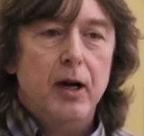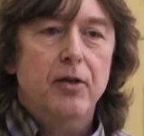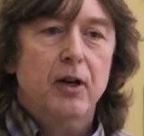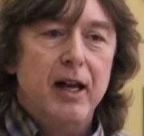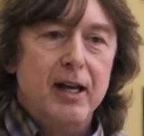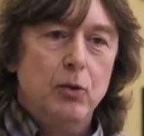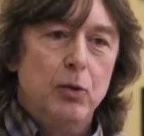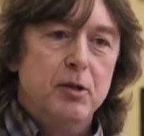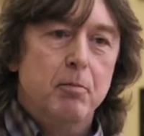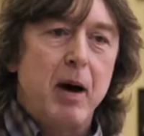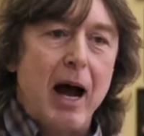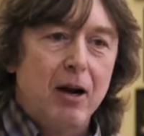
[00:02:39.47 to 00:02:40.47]
and the land was
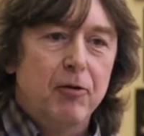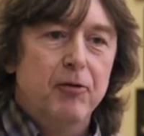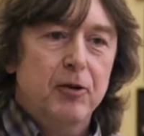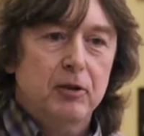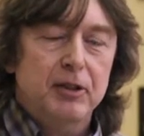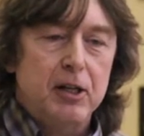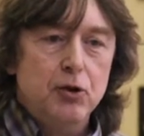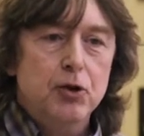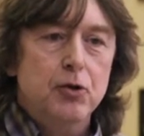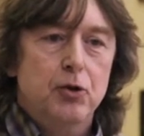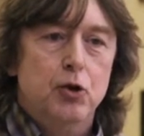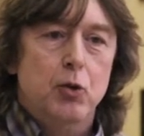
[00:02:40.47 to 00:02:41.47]
backfilled
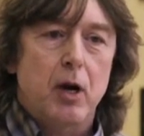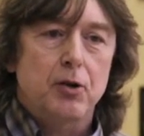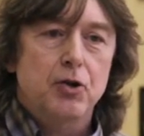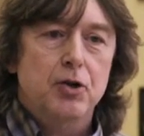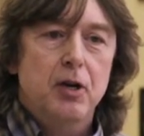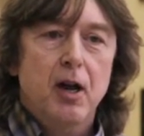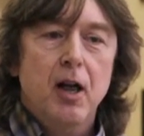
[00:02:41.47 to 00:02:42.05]
into the trench,